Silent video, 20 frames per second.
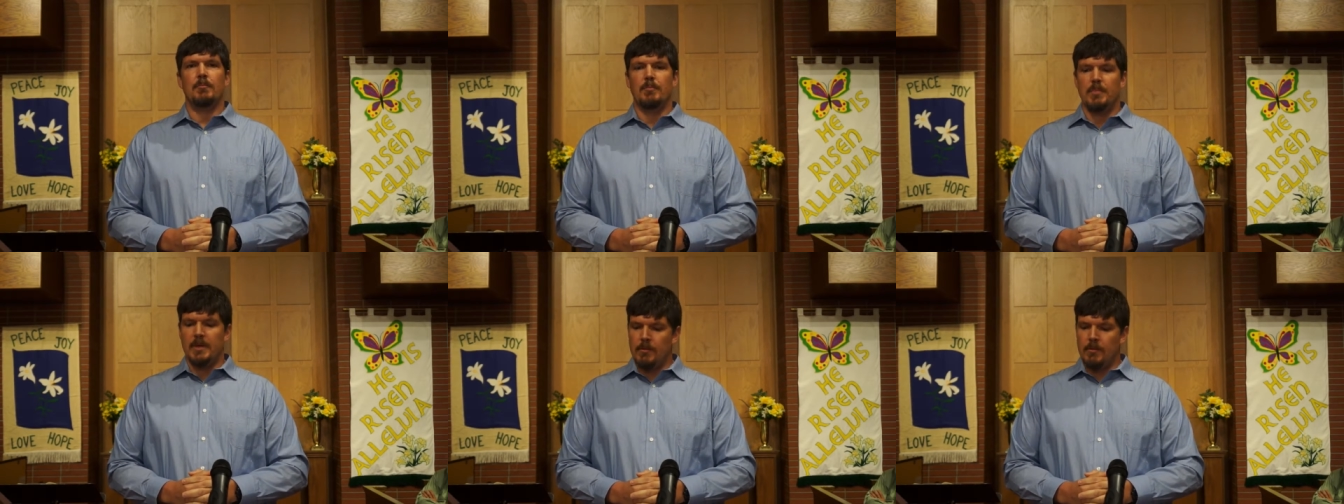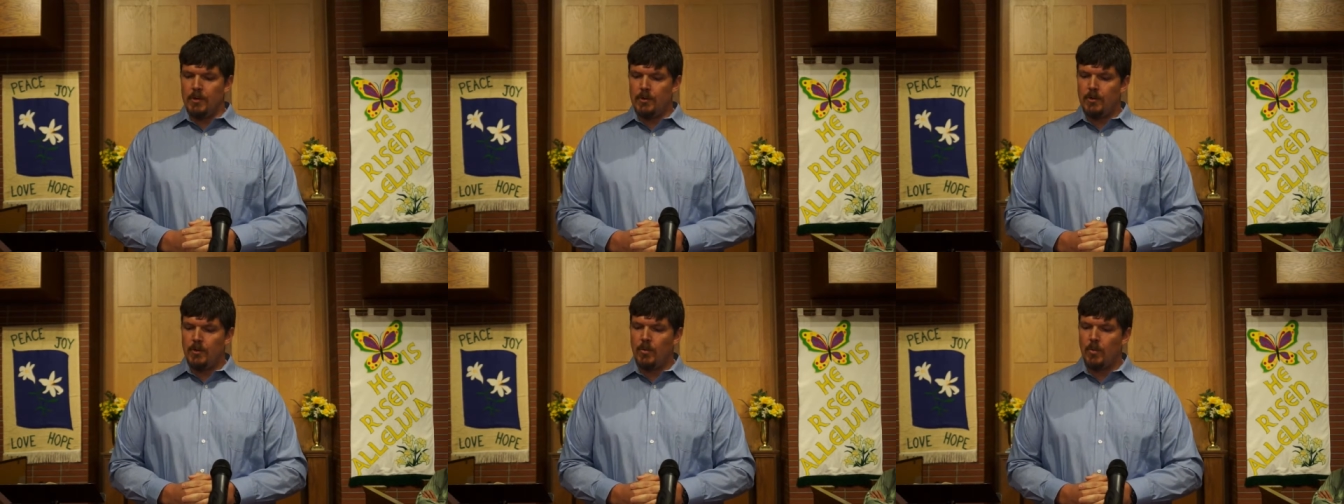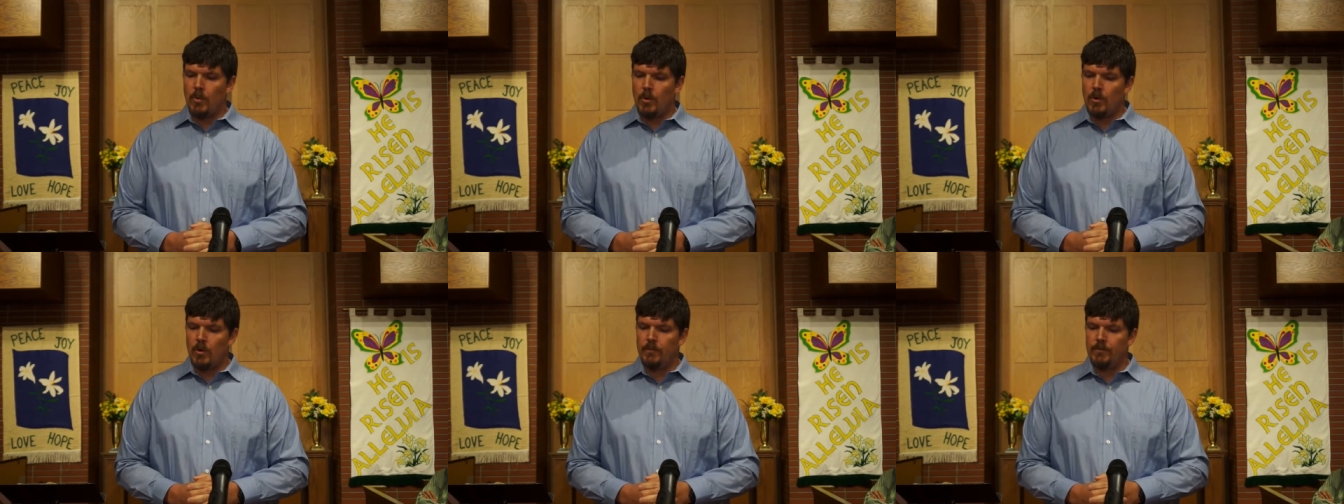biblical
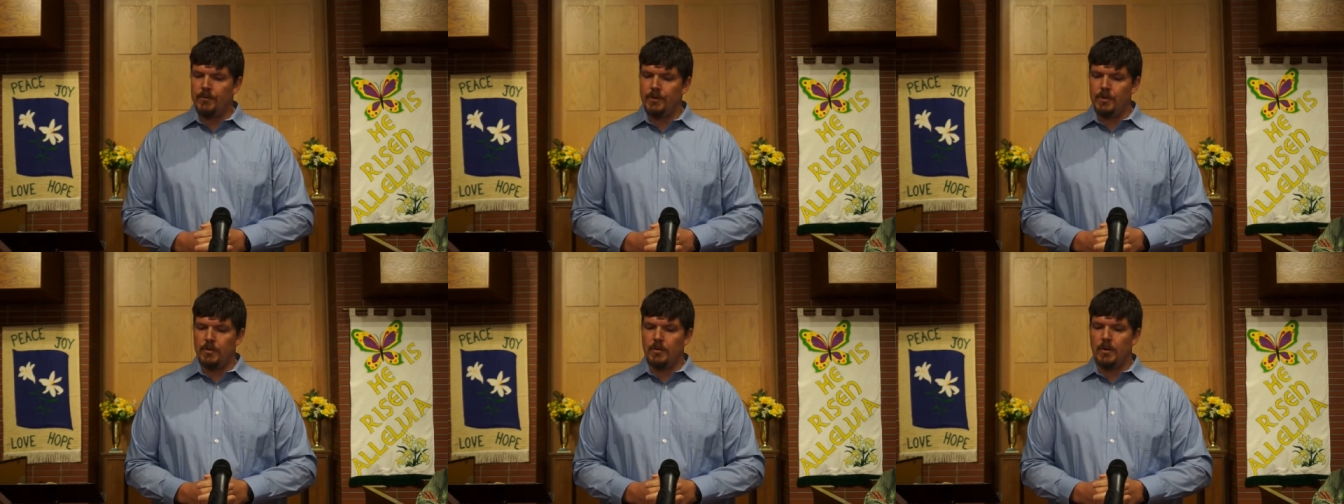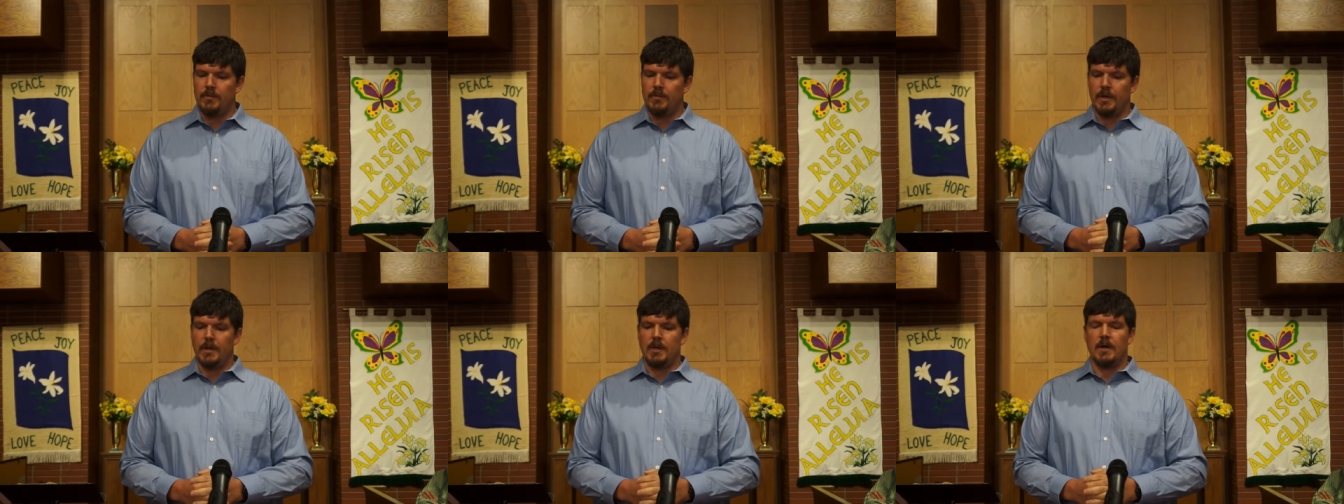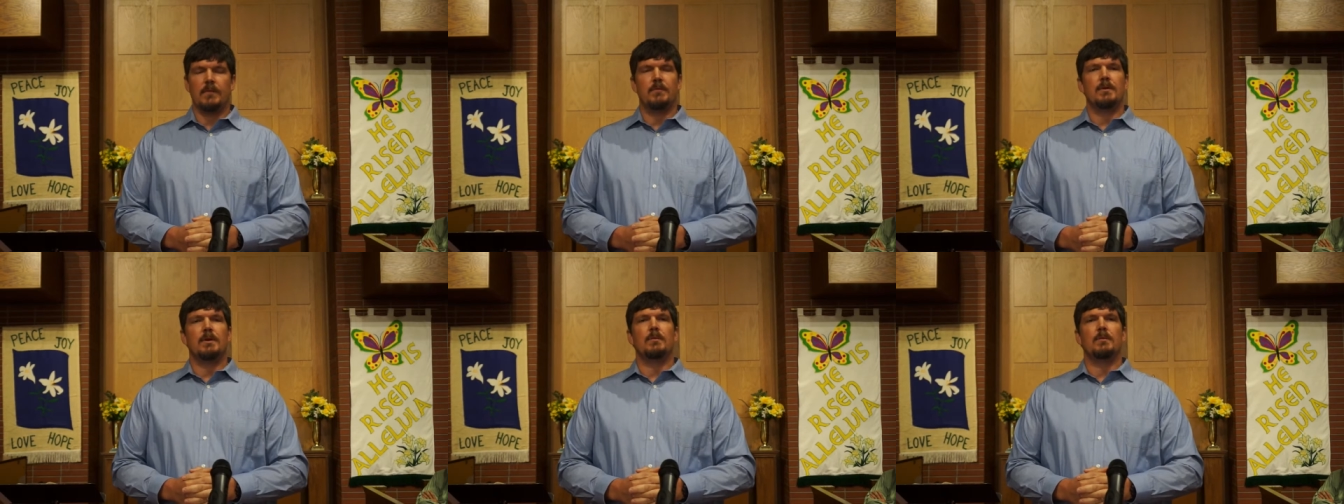worldview of the
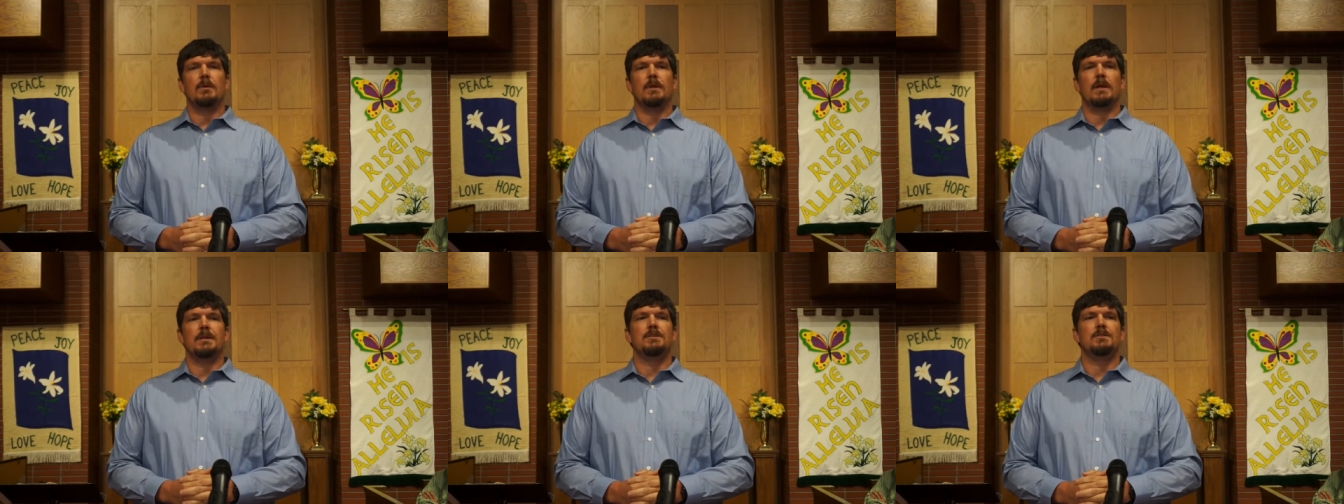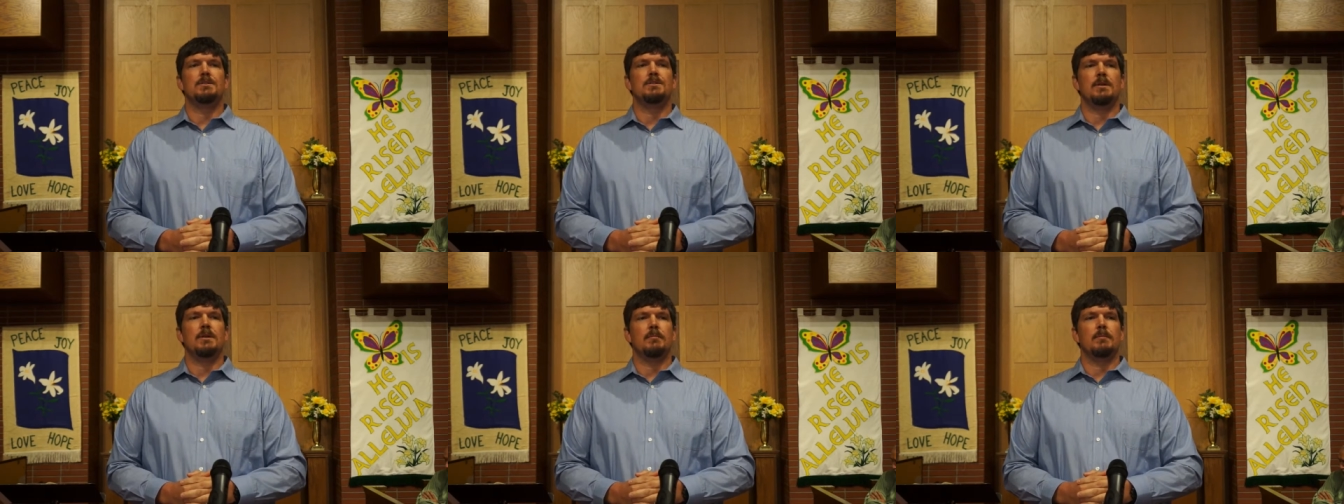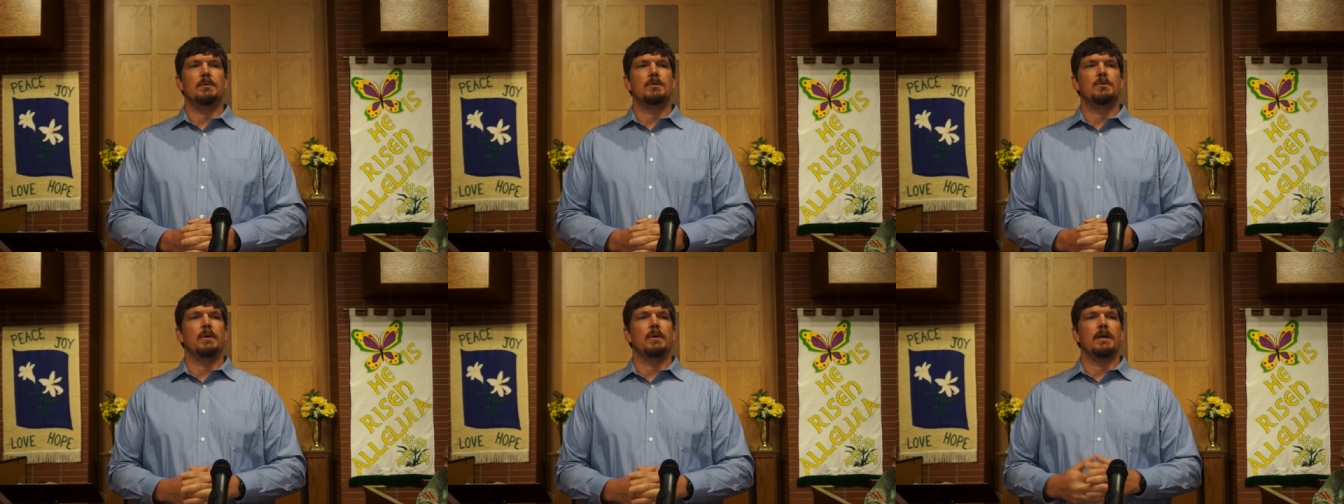covenant relationship
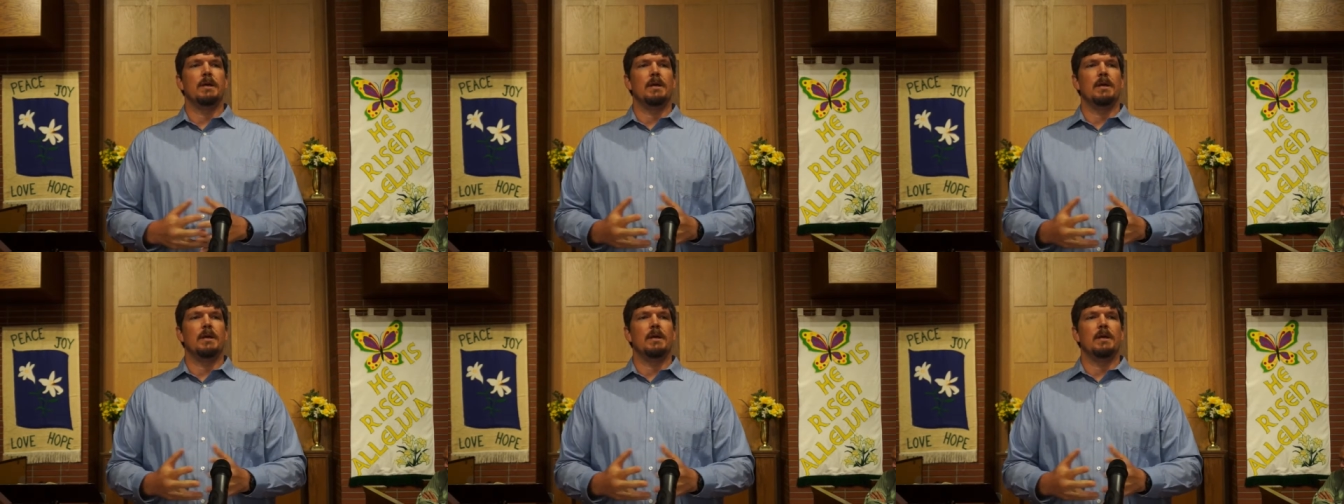between